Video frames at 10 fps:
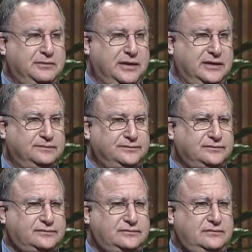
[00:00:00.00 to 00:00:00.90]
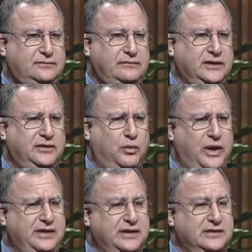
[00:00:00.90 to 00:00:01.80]
But the
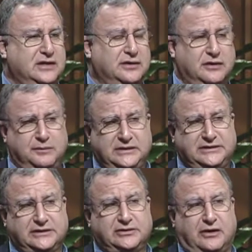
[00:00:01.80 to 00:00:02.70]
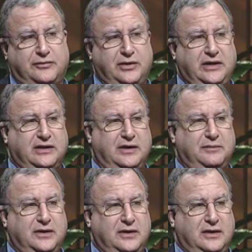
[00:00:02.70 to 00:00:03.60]
way they conduct their business, all three of them,
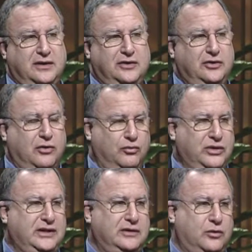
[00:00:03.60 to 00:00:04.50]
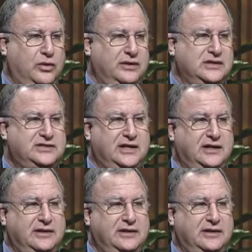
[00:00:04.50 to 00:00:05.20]
you don't really know where they stand.